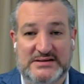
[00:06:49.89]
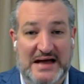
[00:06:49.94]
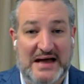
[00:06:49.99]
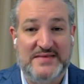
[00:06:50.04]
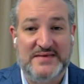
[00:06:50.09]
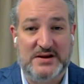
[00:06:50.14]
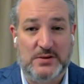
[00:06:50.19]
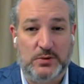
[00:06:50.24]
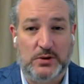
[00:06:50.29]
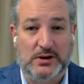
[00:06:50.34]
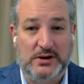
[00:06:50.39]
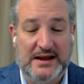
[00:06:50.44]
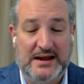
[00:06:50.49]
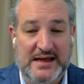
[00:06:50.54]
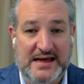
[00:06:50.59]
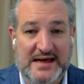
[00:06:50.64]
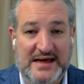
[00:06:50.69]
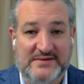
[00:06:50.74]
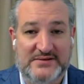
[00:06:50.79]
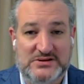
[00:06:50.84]
I think we're going
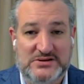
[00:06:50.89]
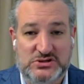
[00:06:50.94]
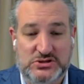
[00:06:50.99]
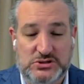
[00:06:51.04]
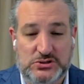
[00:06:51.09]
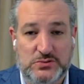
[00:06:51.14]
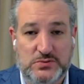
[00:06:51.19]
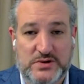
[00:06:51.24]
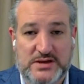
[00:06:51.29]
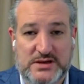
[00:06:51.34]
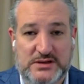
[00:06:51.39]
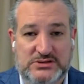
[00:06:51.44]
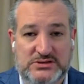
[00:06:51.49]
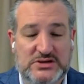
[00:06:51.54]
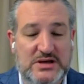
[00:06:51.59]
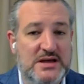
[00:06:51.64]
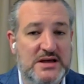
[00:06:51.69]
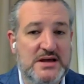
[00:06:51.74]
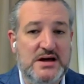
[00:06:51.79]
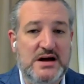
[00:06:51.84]
to have in two weeks
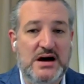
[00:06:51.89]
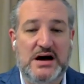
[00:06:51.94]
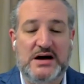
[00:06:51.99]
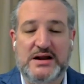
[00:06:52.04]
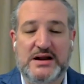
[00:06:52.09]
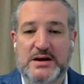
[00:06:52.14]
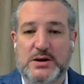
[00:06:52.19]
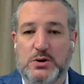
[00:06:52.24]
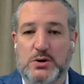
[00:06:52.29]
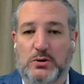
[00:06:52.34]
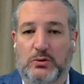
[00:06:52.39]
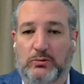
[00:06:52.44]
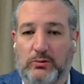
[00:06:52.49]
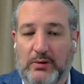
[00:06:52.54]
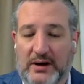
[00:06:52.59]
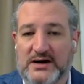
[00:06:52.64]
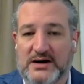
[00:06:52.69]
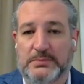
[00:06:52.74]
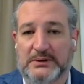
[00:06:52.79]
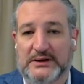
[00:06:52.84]
an
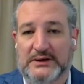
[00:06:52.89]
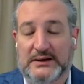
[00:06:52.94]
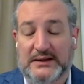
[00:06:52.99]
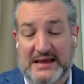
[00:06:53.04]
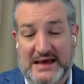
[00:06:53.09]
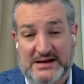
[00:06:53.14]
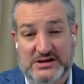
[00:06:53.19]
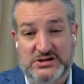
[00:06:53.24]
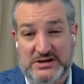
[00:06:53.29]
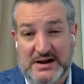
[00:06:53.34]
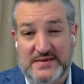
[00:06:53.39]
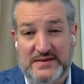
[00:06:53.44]
incredible election.